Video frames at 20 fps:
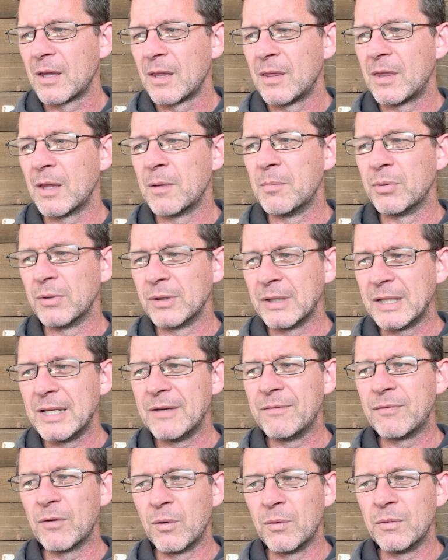they
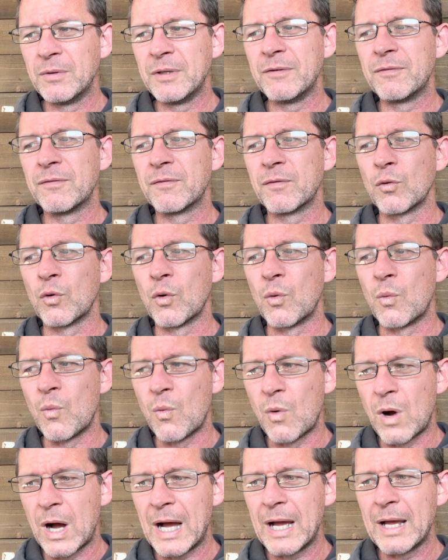believe only for a
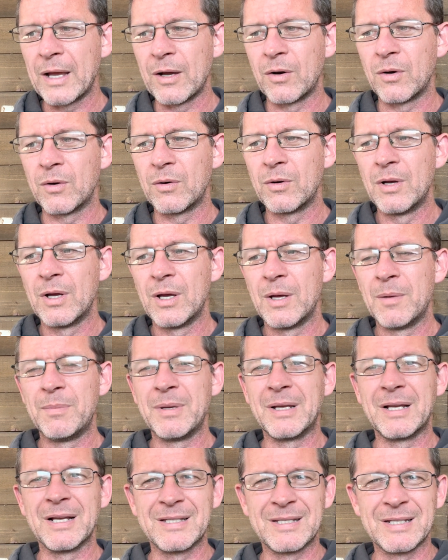while
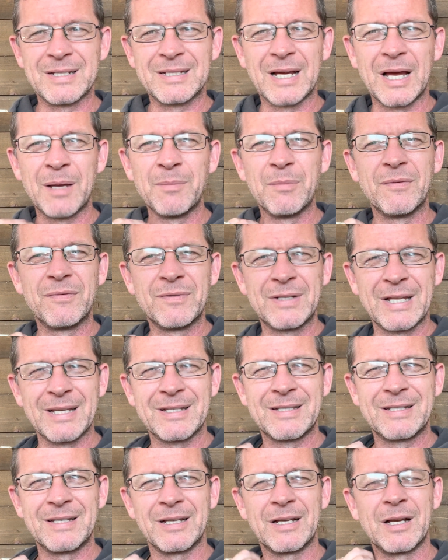because a time of
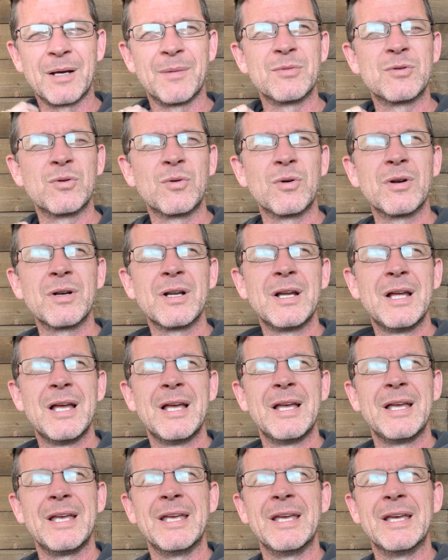testing comes. Or
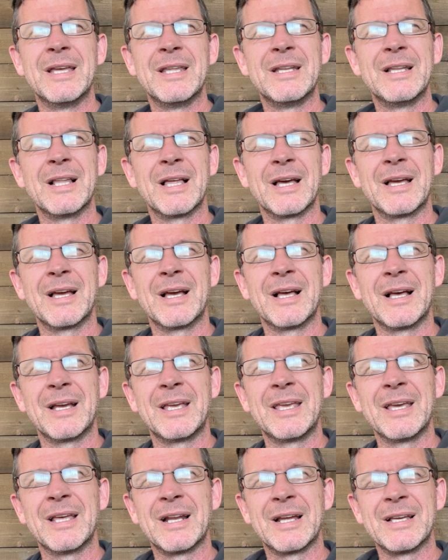
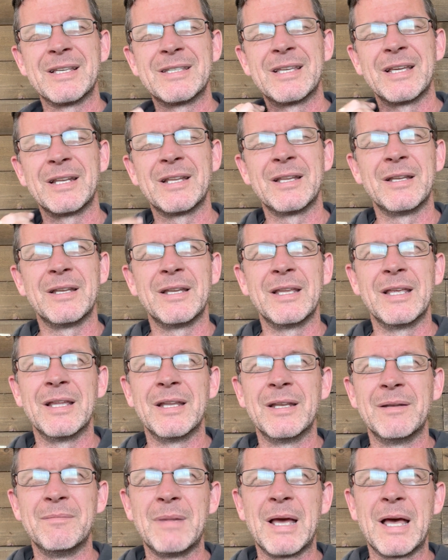I said
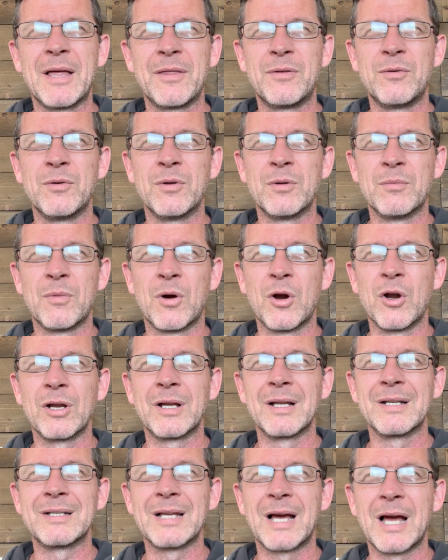in Matthew and
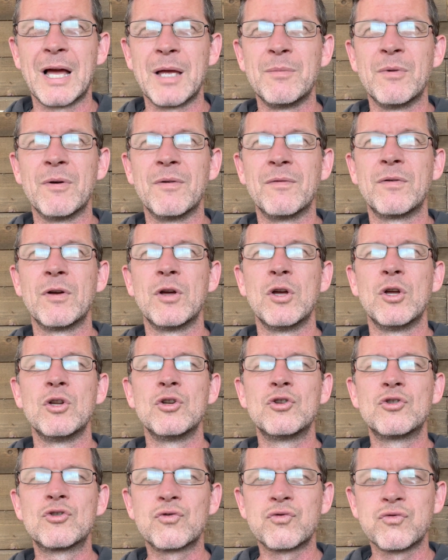Mark, a time of
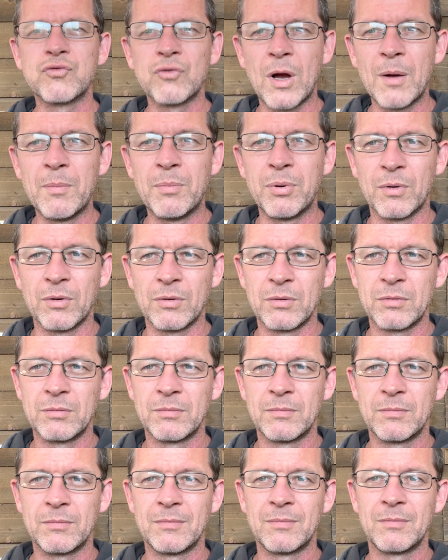trouble
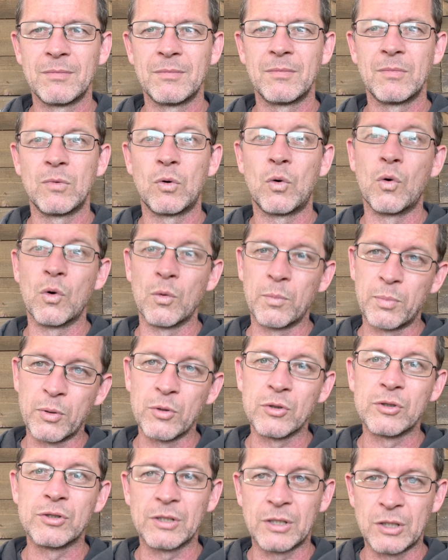or
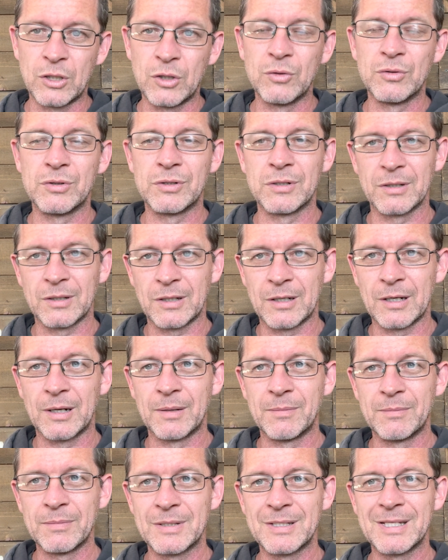persecution
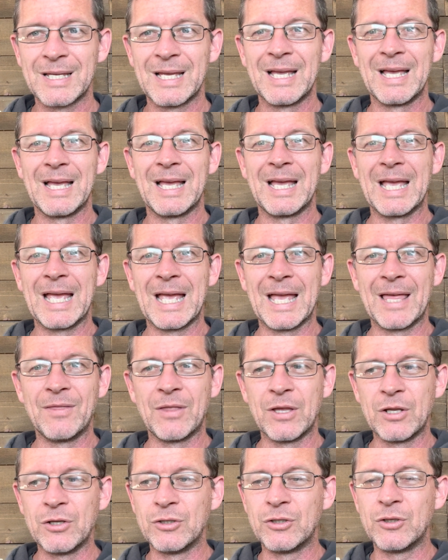comes. And
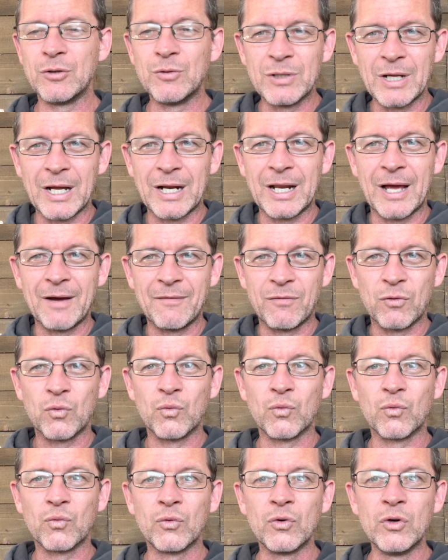they do not have a
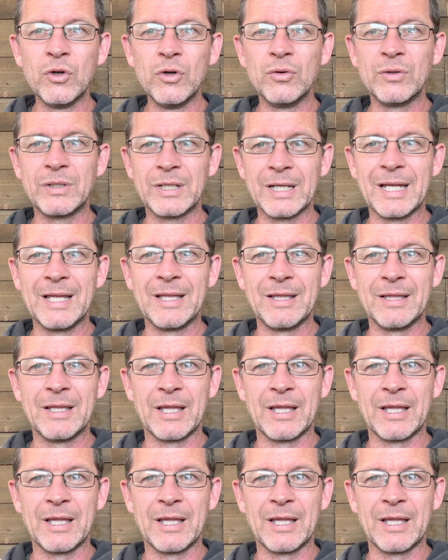root in